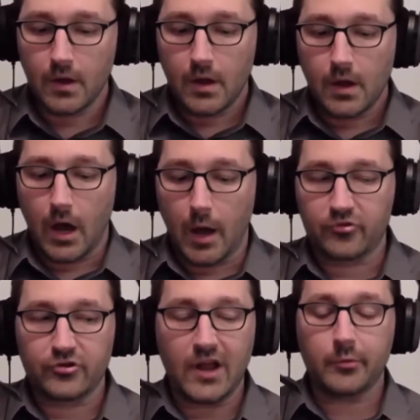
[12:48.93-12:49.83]

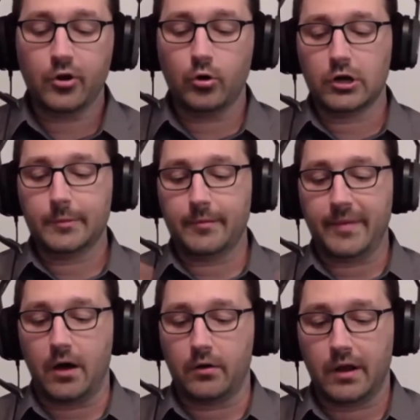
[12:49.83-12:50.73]
So now that we know a little bit
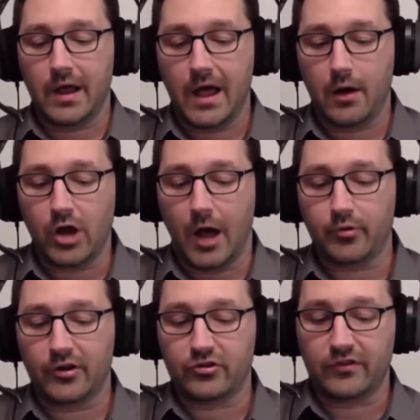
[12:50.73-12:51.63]
about how
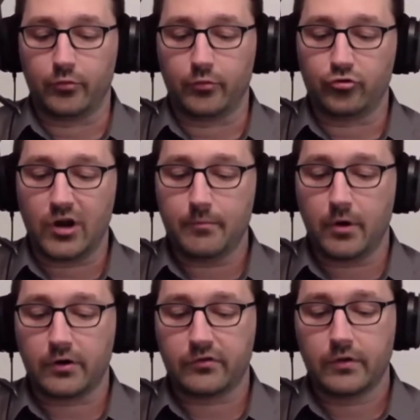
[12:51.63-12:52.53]
copyrights are different from
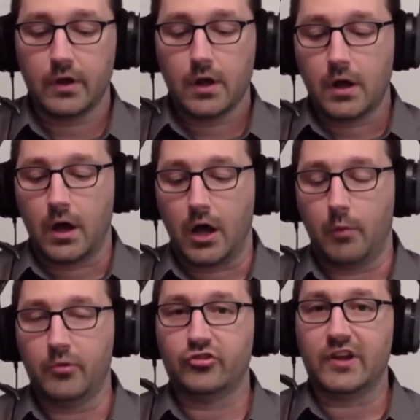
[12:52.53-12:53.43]
trademarks,
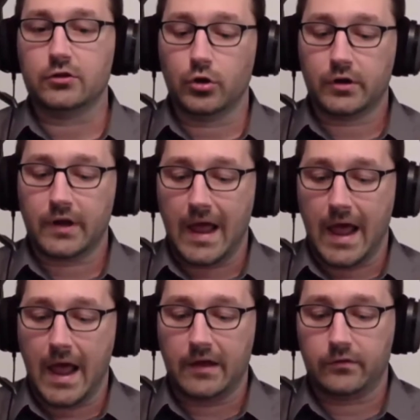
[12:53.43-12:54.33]
we should take a look
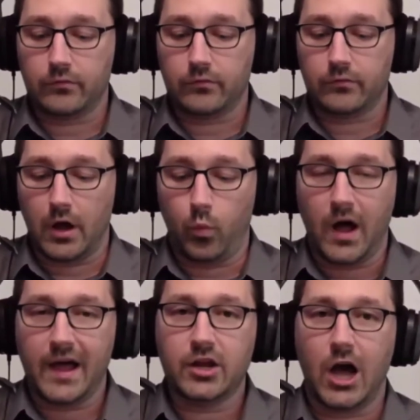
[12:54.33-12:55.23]
at
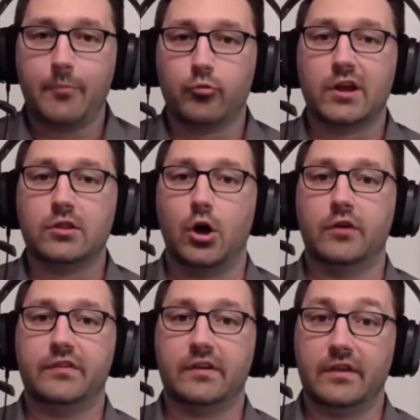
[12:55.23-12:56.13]
why copyright
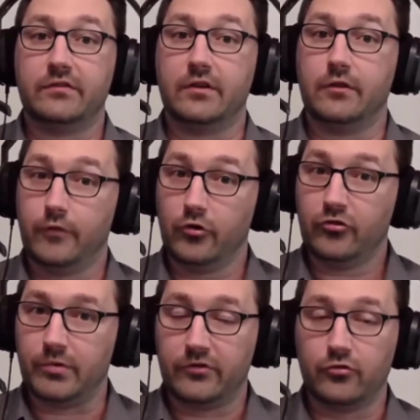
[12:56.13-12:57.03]
laws exist in the first
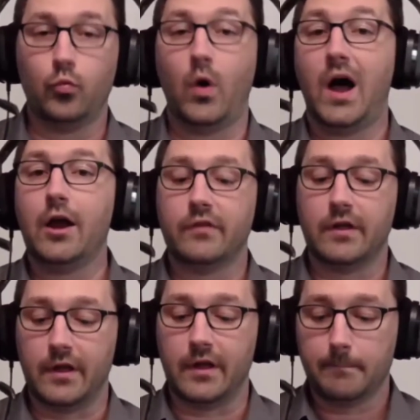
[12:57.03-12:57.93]
place. So why are they
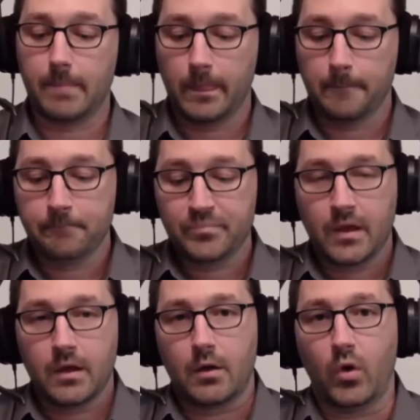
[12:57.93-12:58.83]
there?
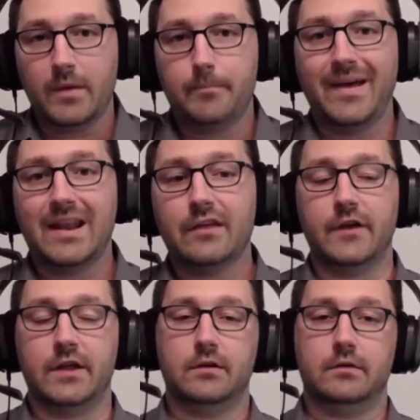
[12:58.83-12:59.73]
What
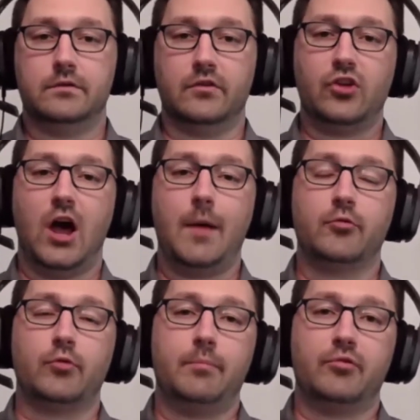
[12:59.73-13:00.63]
benefit does
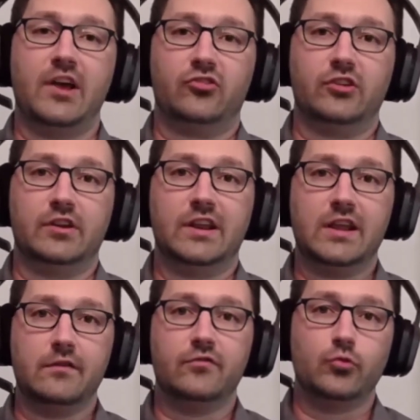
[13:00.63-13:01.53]
copyright protection
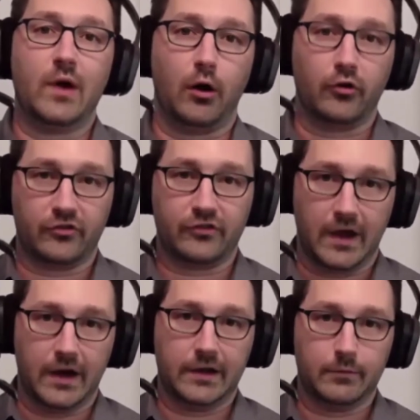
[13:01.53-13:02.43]
give to our
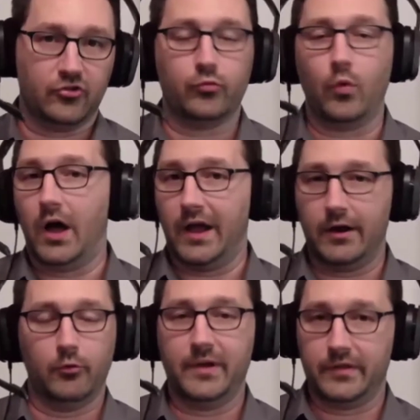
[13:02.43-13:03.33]
society, which is why it would be in the